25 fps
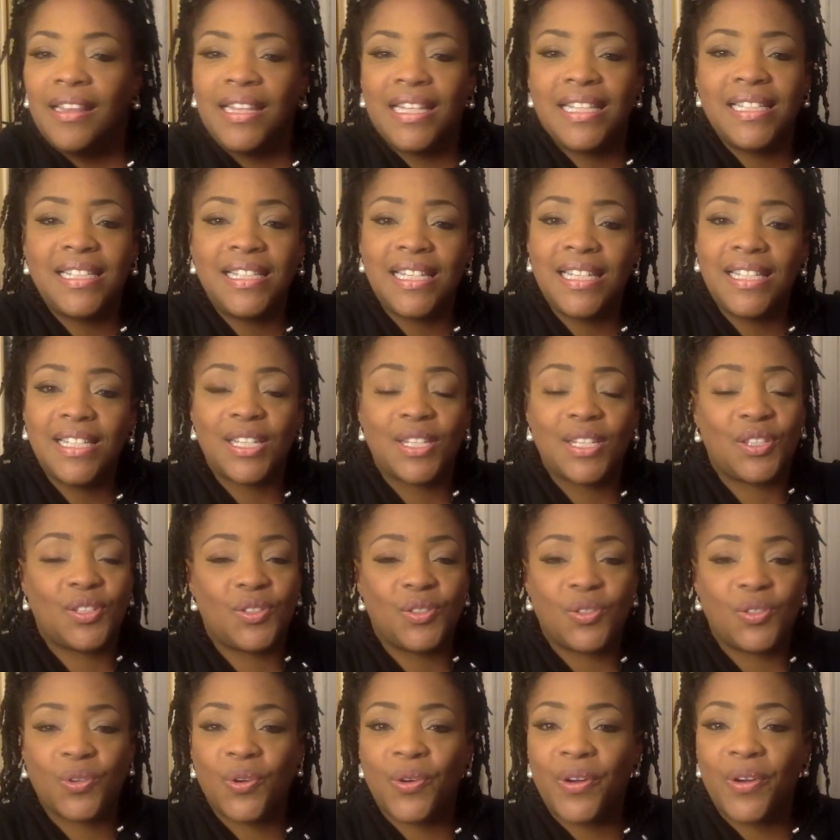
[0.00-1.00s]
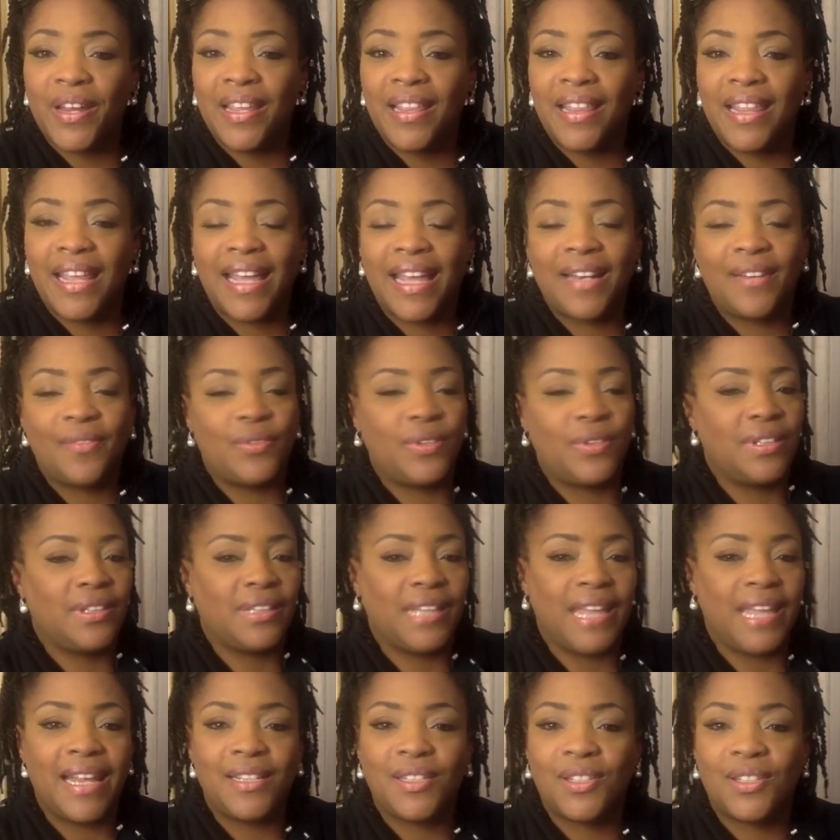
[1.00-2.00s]
This is a story that
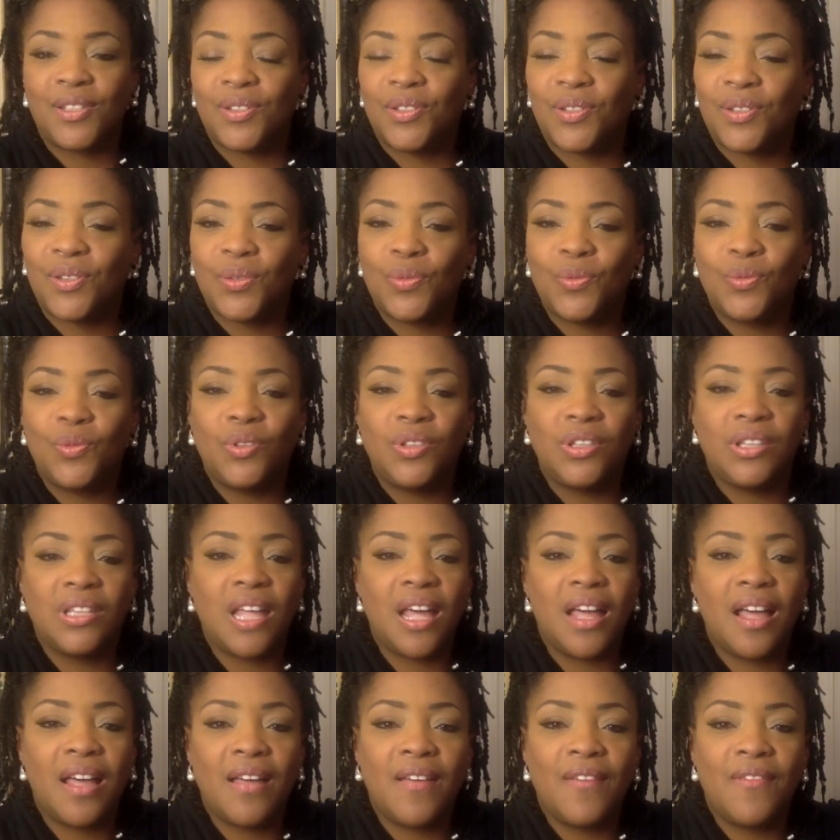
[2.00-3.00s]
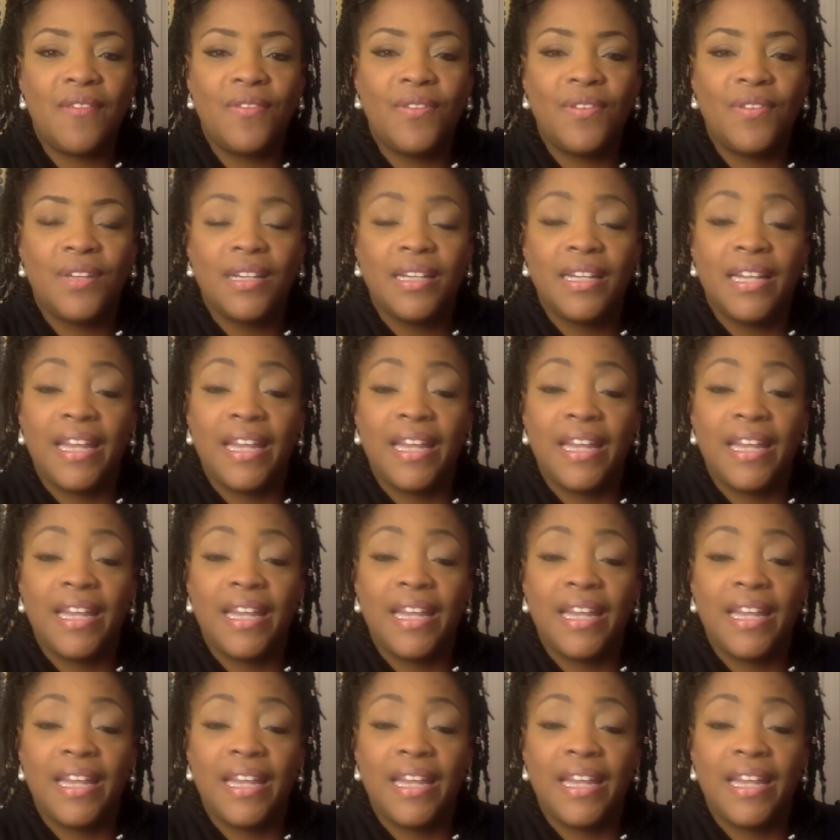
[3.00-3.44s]
relates to love,